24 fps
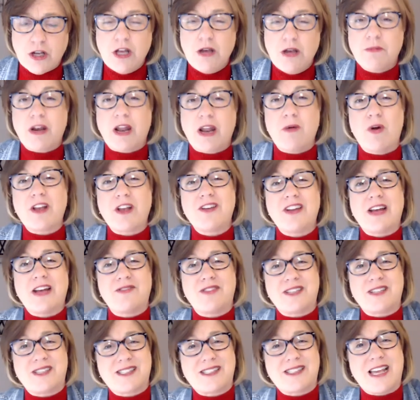but I want you to have
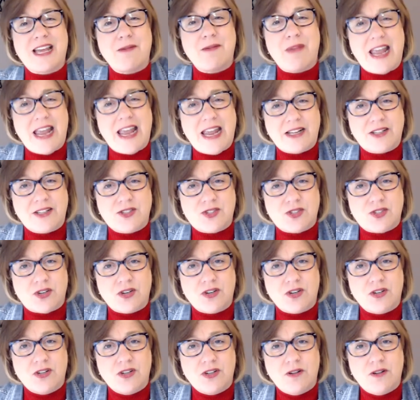the same answer.